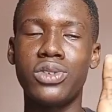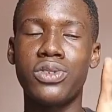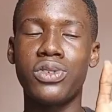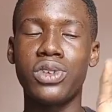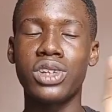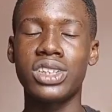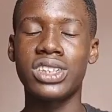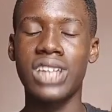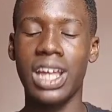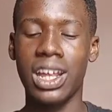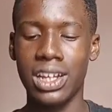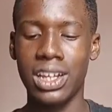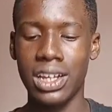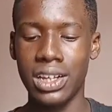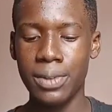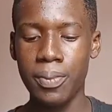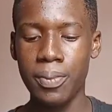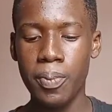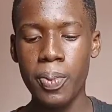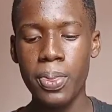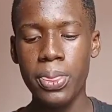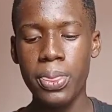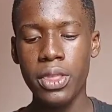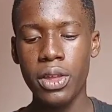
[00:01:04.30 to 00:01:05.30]
first started.
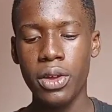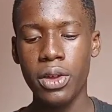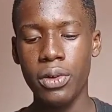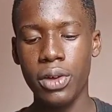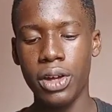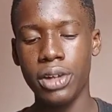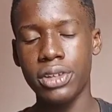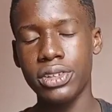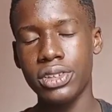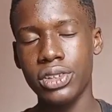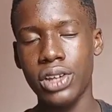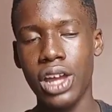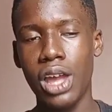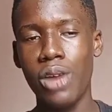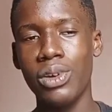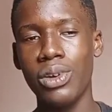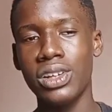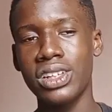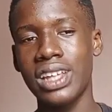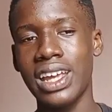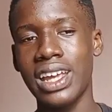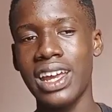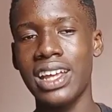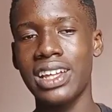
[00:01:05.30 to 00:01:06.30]
Well, so I
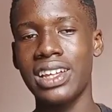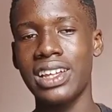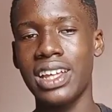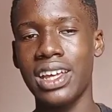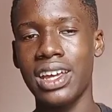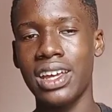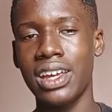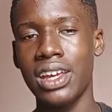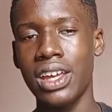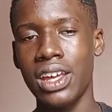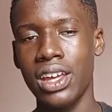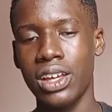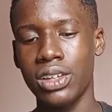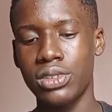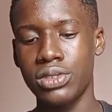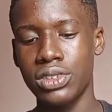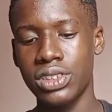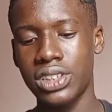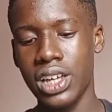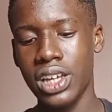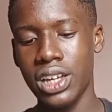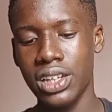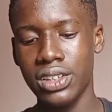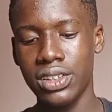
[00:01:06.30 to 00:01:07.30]
went ahead there,
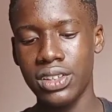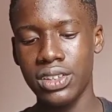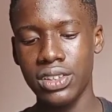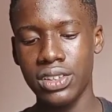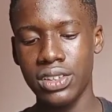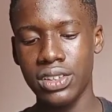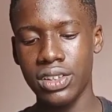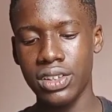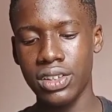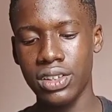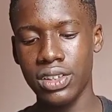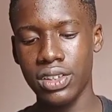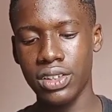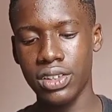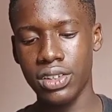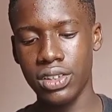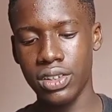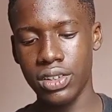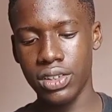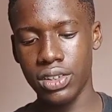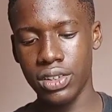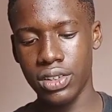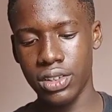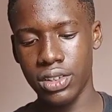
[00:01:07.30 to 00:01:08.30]
tweeted
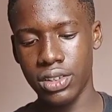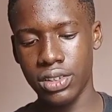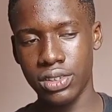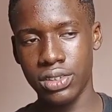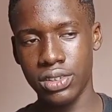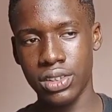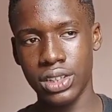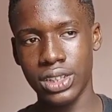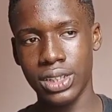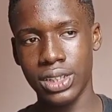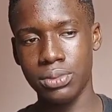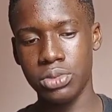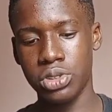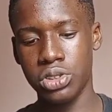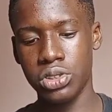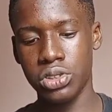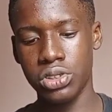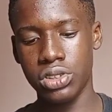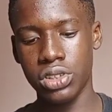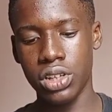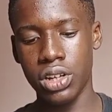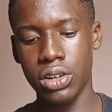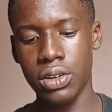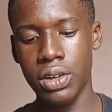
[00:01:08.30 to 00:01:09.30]
that I'm so
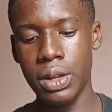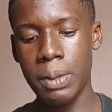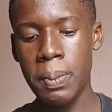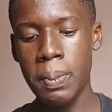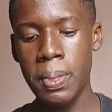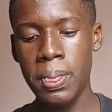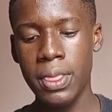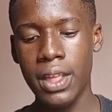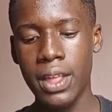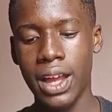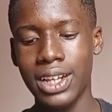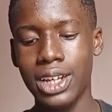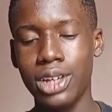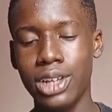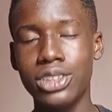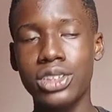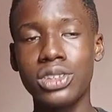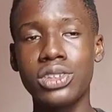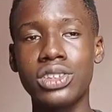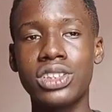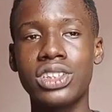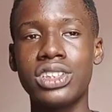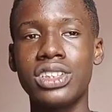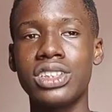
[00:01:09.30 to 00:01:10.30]
sorry, and I also
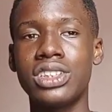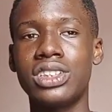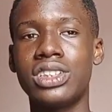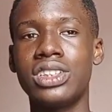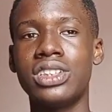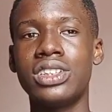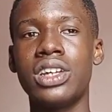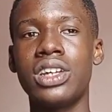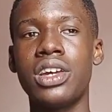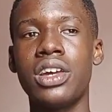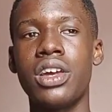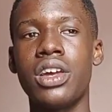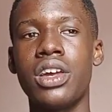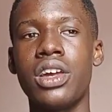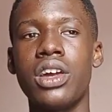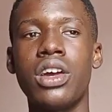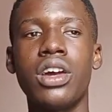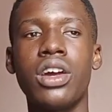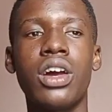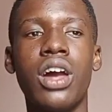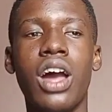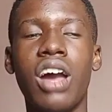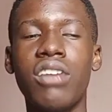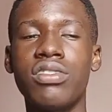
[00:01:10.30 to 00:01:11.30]
noticed
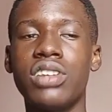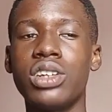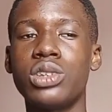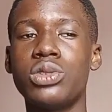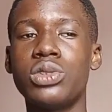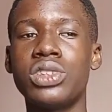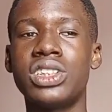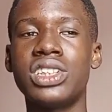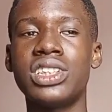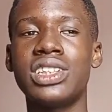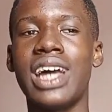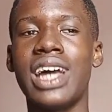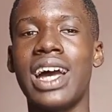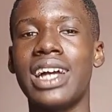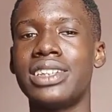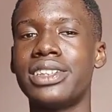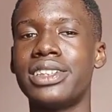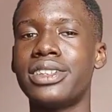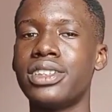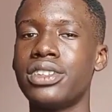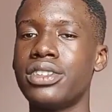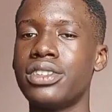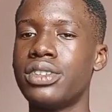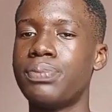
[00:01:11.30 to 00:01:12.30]
after tweeting that
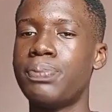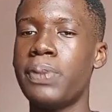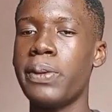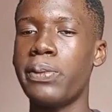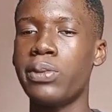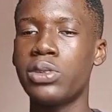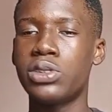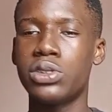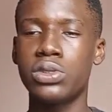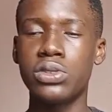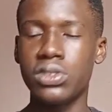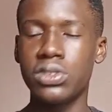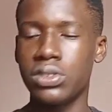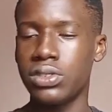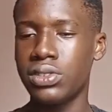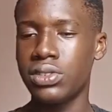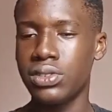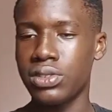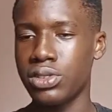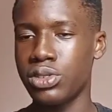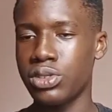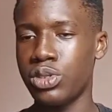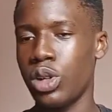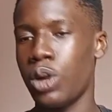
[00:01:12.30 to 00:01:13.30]
people still
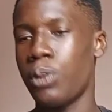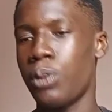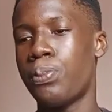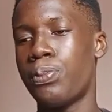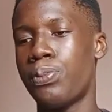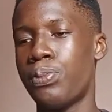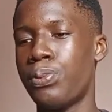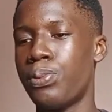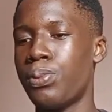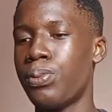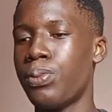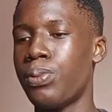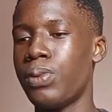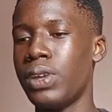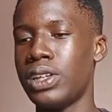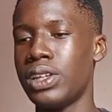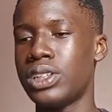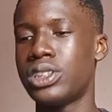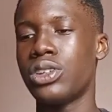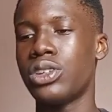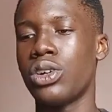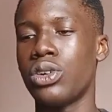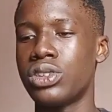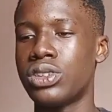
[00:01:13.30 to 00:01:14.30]
drop
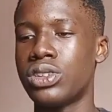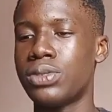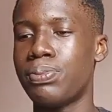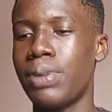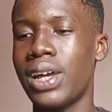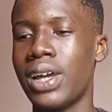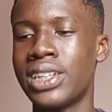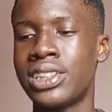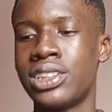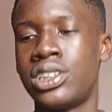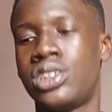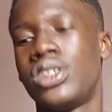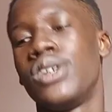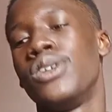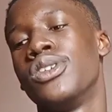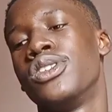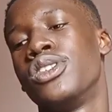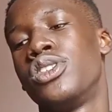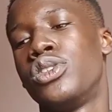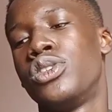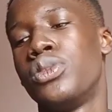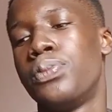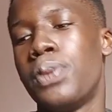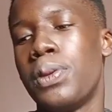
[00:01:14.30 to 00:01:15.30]
insults, pass
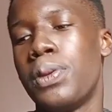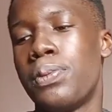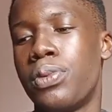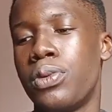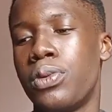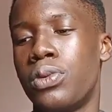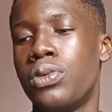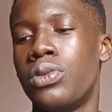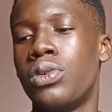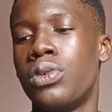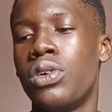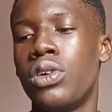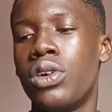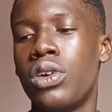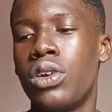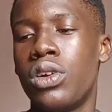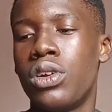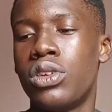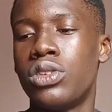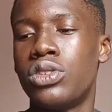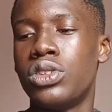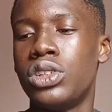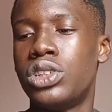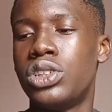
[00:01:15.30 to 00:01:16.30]
insults to people,
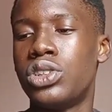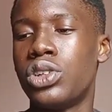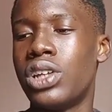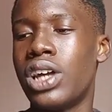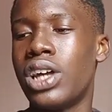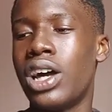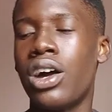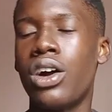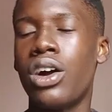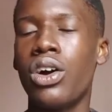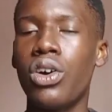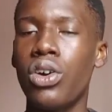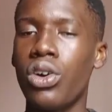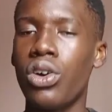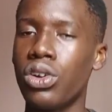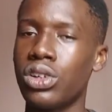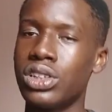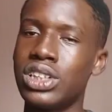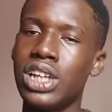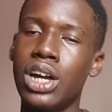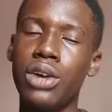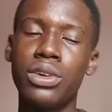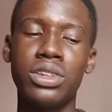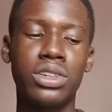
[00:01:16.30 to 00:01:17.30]
to each other
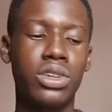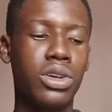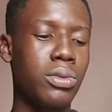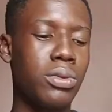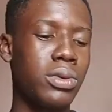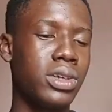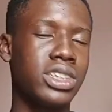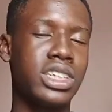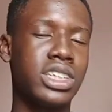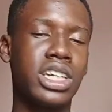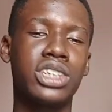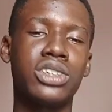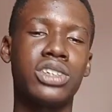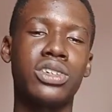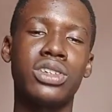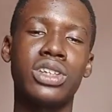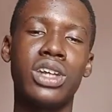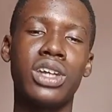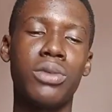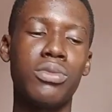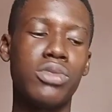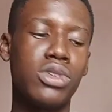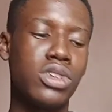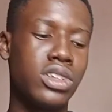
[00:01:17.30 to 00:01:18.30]
down in the comment section
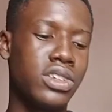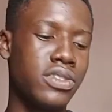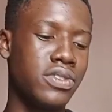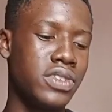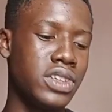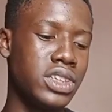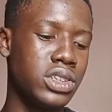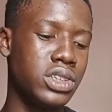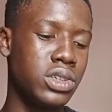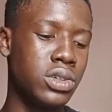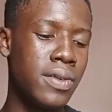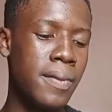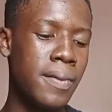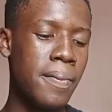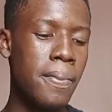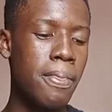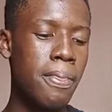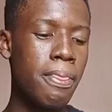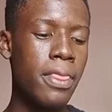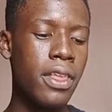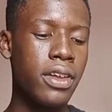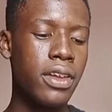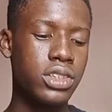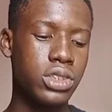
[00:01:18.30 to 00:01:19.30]
down below the video.
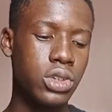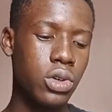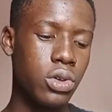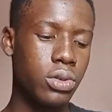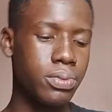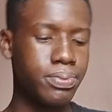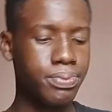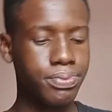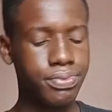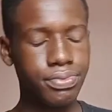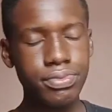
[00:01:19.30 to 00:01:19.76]
So